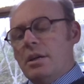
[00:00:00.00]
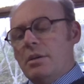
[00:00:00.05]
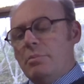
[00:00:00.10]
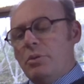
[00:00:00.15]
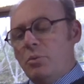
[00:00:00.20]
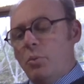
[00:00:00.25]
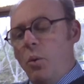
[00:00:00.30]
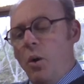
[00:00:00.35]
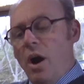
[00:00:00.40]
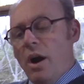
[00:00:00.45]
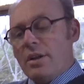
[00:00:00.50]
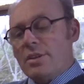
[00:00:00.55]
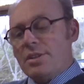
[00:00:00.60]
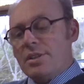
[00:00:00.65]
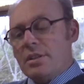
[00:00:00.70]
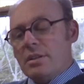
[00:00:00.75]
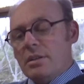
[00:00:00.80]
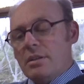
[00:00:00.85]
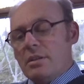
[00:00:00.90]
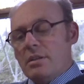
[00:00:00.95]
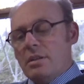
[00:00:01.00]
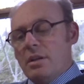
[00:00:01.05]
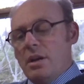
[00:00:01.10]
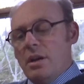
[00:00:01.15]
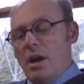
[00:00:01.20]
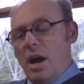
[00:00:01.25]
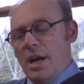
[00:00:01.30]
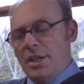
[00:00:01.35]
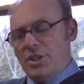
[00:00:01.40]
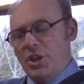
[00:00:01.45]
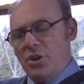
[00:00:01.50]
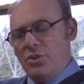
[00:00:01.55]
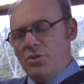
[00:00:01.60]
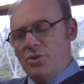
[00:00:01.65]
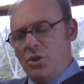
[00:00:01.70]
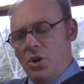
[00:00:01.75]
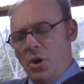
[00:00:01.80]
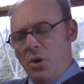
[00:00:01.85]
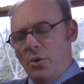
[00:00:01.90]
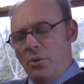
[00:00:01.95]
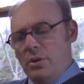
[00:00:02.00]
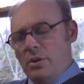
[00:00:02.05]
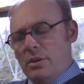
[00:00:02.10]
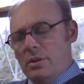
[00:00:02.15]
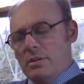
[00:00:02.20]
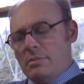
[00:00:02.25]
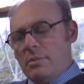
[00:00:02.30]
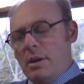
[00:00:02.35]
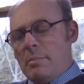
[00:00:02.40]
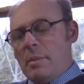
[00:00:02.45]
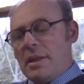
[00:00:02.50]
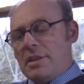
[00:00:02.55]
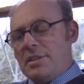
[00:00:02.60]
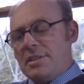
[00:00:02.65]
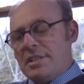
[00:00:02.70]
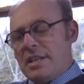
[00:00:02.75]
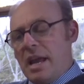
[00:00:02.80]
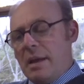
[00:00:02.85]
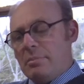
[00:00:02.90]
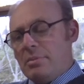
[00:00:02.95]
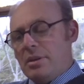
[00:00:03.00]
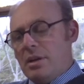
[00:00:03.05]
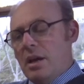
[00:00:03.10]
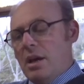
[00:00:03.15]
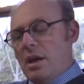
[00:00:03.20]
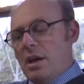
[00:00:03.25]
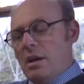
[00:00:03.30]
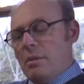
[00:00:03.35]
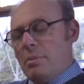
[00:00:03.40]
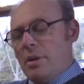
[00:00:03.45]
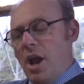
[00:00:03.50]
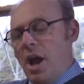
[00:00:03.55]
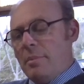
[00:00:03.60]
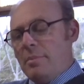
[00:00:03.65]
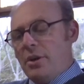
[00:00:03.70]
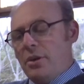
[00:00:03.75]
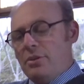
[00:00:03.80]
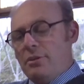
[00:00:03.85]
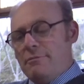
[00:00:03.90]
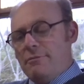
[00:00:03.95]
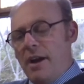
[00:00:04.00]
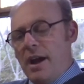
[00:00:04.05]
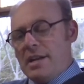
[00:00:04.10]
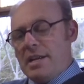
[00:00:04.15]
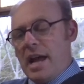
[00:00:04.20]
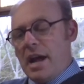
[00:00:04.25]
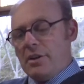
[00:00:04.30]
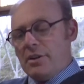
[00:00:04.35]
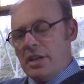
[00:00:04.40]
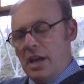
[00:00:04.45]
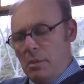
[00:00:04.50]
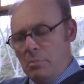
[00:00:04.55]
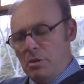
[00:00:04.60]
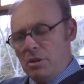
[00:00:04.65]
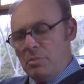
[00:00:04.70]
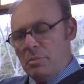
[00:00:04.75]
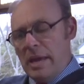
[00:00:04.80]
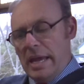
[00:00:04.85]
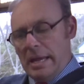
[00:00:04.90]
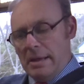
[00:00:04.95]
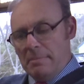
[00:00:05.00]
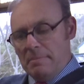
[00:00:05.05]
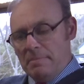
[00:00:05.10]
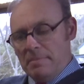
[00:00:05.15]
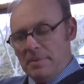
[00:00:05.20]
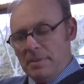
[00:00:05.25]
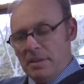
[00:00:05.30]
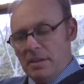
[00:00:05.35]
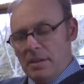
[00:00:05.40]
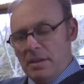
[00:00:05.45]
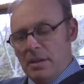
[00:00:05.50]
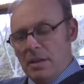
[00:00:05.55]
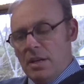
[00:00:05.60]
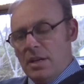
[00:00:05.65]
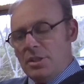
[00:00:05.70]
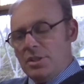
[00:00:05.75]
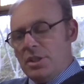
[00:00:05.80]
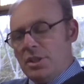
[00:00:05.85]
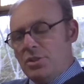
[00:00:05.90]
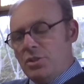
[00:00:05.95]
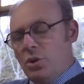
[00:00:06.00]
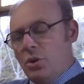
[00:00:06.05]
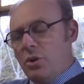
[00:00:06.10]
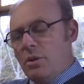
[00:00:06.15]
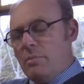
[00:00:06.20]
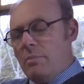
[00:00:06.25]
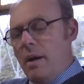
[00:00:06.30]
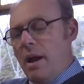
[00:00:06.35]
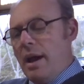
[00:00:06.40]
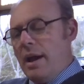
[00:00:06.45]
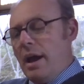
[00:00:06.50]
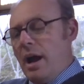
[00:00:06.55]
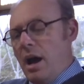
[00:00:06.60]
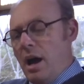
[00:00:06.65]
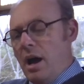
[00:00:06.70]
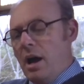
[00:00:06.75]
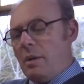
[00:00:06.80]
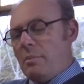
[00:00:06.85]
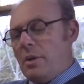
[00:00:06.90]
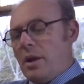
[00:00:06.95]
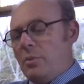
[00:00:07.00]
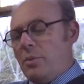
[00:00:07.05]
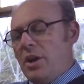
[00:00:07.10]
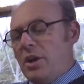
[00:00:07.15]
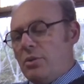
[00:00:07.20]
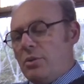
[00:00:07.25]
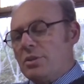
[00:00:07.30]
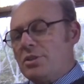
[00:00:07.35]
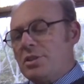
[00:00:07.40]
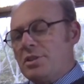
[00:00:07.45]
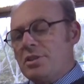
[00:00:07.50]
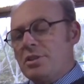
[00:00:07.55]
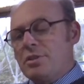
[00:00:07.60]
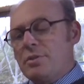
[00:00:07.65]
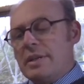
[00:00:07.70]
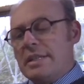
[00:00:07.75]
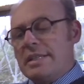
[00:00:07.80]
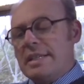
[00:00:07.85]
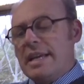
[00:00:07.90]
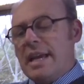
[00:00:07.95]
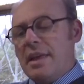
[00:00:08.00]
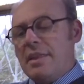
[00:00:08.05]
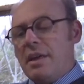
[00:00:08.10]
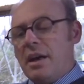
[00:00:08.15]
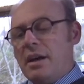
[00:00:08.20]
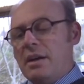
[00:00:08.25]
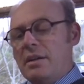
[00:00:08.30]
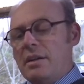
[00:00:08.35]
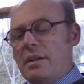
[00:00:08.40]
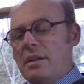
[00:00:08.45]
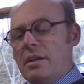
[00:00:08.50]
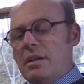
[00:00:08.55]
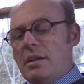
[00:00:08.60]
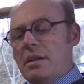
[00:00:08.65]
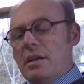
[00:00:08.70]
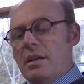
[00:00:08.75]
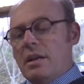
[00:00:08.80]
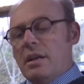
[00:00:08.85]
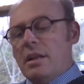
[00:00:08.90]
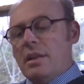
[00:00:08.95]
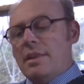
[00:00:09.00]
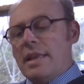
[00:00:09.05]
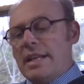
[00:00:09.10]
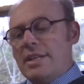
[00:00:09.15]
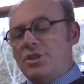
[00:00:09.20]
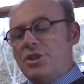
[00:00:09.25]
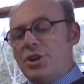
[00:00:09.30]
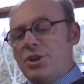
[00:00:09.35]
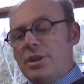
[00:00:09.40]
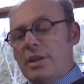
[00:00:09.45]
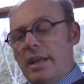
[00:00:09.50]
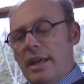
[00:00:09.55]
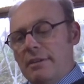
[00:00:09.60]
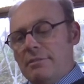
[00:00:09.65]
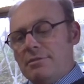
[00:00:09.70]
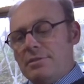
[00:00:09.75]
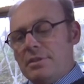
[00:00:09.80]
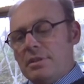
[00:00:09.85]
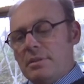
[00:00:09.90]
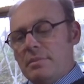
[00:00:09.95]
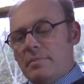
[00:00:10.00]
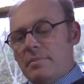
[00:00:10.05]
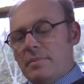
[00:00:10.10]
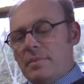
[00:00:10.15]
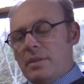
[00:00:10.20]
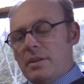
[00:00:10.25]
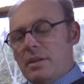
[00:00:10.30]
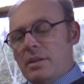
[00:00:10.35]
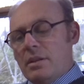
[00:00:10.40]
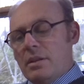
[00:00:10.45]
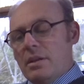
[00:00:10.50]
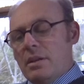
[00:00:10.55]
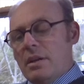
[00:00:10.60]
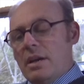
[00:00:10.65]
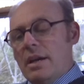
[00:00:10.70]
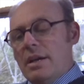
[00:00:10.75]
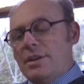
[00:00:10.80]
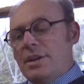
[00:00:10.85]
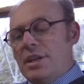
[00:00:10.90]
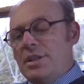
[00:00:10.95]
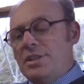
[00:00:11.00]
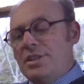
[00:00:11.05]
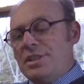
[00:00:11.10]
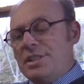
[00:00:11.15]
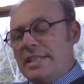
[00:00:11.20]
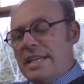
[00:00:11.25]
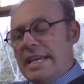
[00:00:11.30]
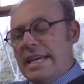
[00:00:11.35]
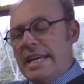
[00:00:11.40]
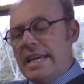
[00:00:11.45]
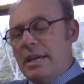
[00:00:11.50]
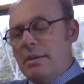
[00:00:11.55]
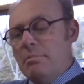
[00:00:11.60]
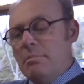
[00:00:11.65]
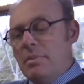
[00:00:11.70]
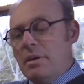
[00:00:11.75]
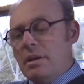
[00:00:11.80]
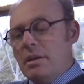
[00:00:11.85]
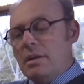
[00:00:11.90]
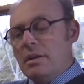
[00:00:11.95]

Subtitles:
"But what?" "I don't know," my mother snapped, "but I'm going to find out. Come with me." She took my arm and we crossed the street together, then turned left. "Can you see him?"